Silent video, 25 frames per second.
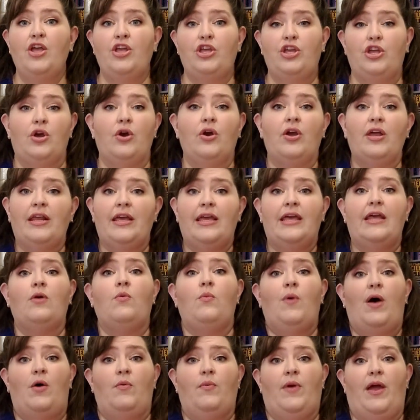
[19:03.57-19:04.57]
you're going to get
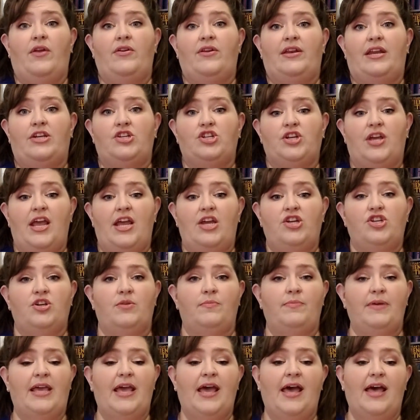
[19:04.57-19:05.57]
a well-rounded
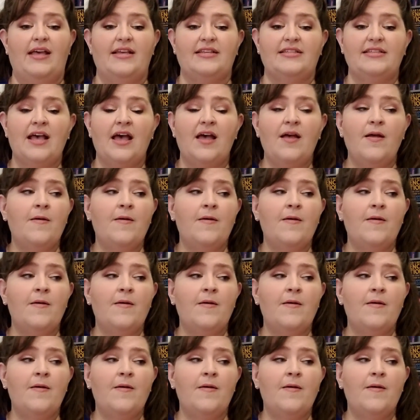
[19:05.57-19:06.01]
education, because